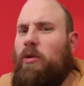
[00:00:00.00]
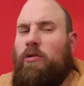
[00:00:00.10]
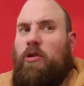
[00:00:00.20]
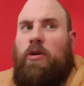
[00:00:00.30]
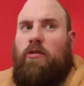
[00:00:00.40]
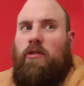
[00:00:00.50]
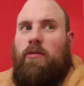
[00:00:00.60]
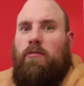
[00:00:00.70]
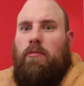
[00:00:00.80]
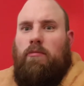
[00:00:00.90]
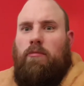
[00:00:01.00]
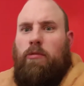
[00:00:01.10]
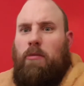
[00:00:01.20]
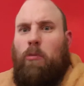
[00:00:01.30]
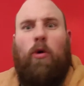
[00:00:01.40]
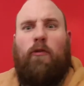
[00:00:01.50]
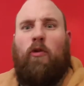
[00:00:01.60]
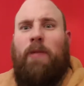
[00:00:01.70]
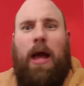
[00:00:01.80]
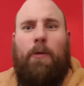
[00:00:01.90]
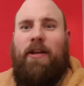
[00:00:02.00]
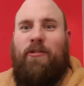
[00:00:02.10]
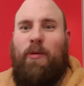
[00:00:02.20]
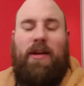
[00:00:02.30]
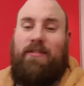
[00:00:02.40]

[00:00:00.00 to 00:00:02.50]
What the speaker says: you can just put more force power into it.